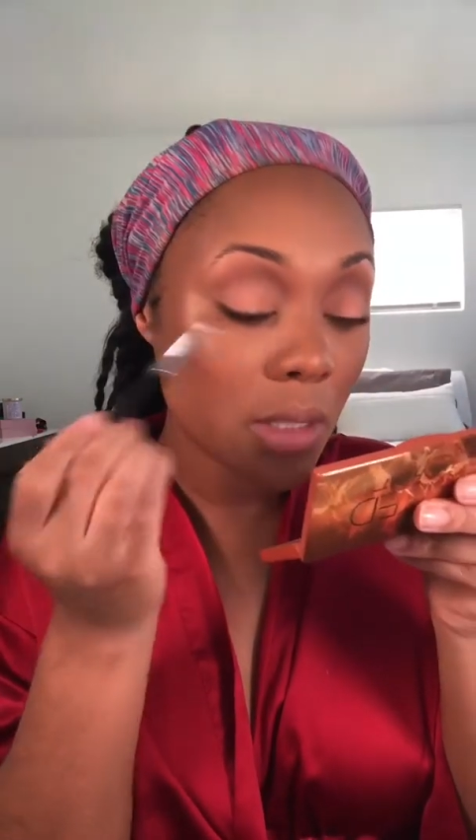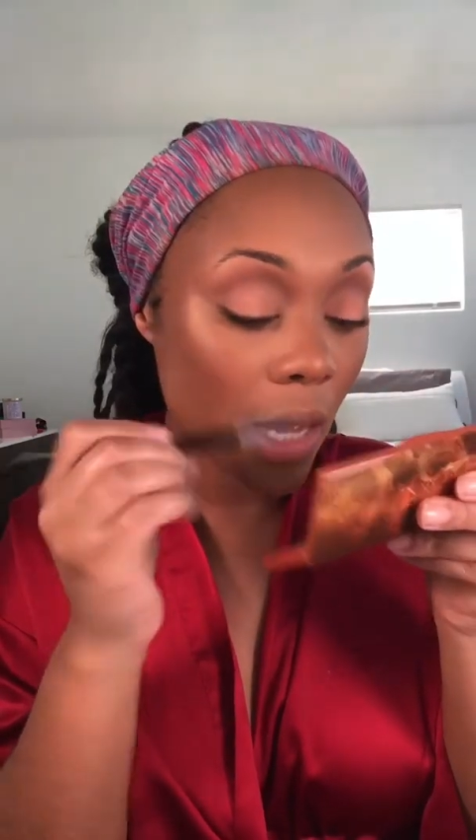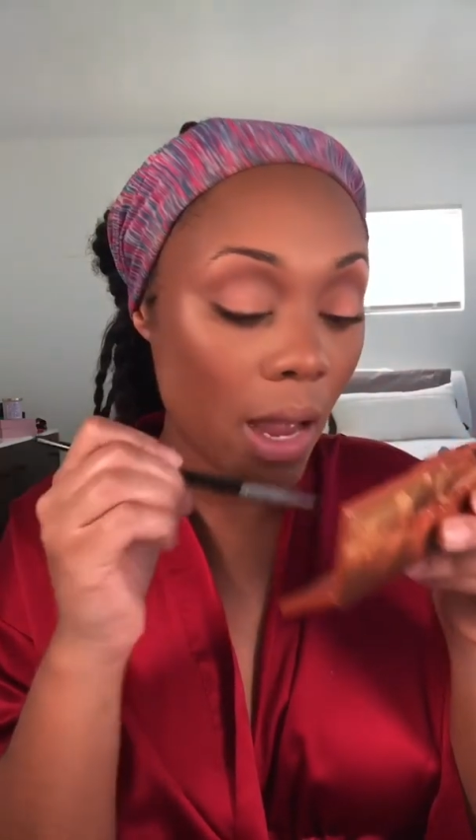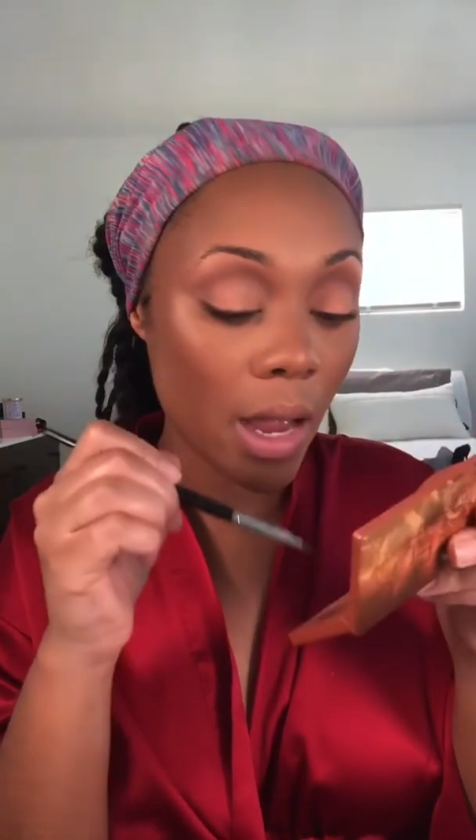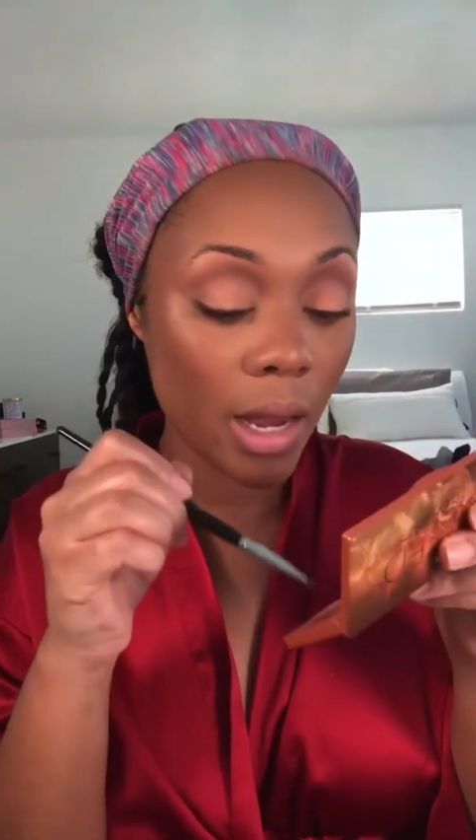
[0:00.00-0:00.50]
I
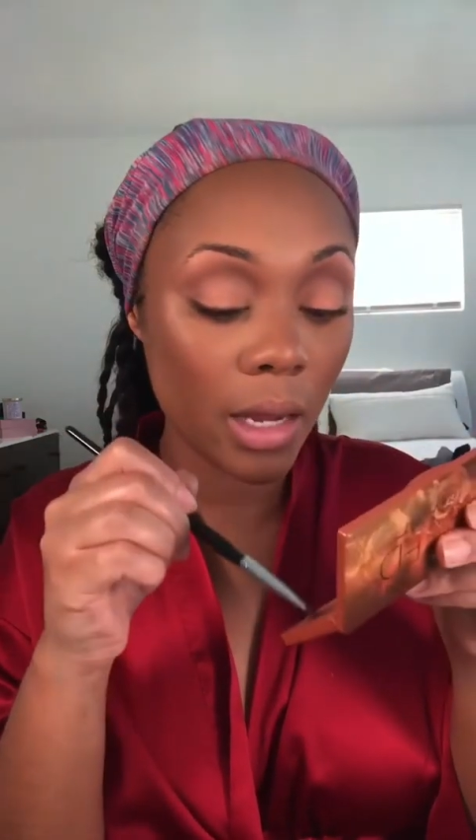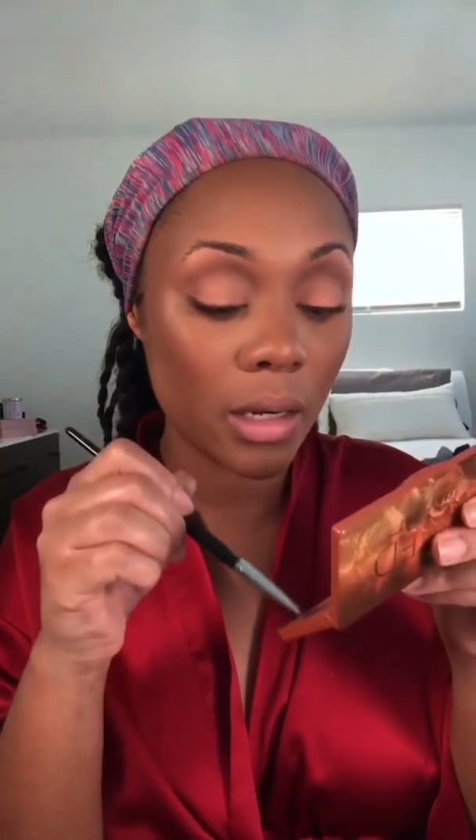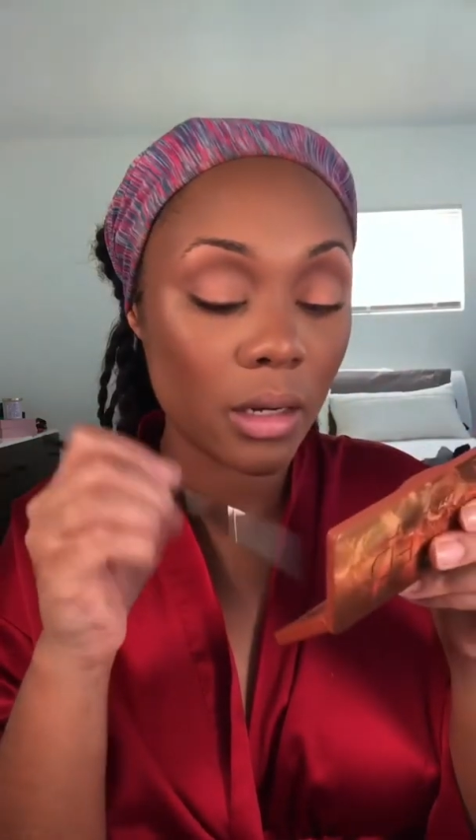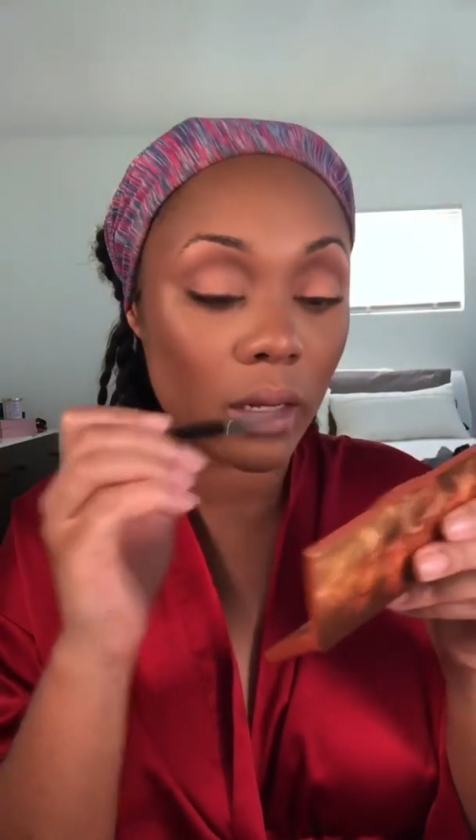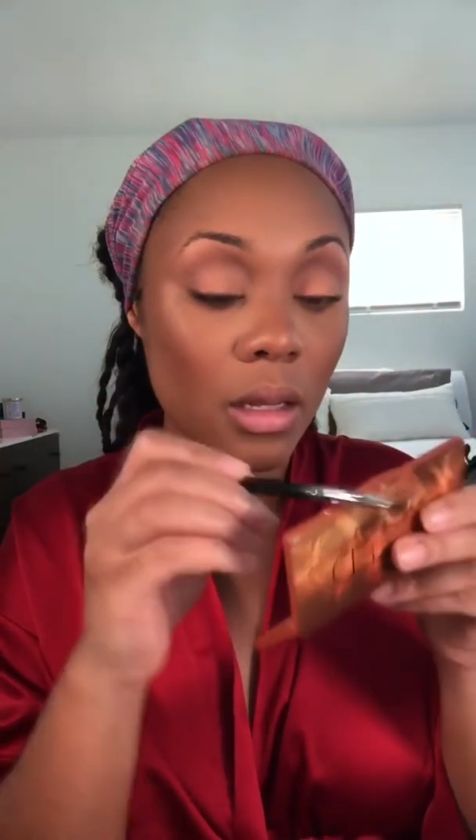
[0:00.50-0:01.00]
want to put
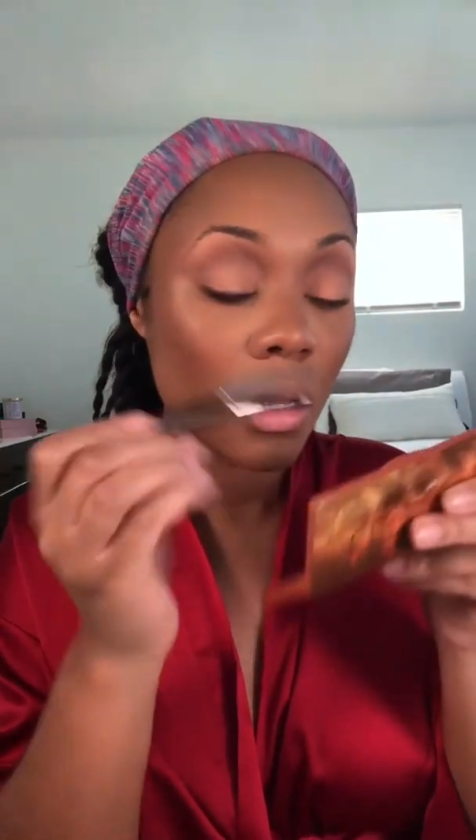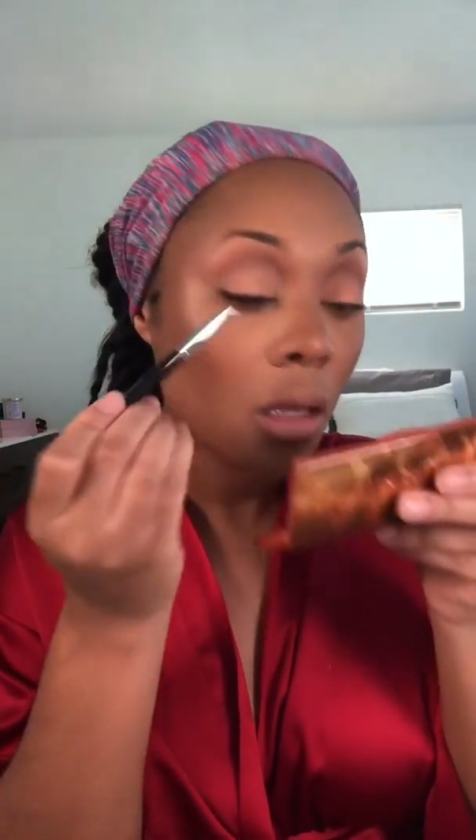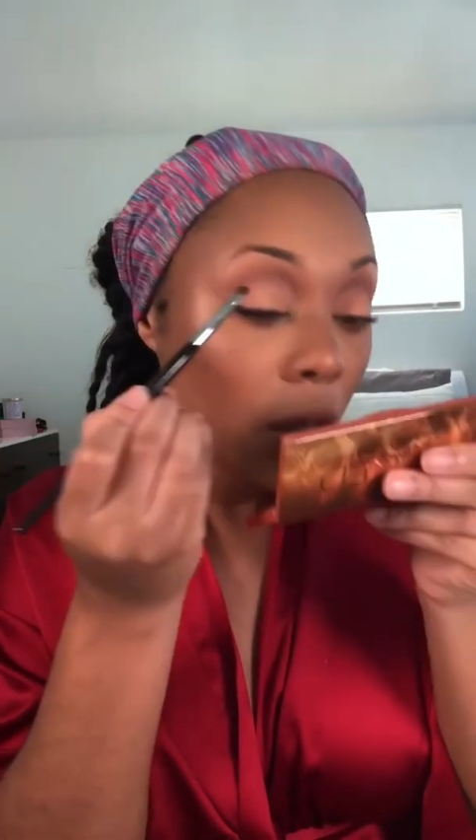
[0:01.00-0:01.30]
some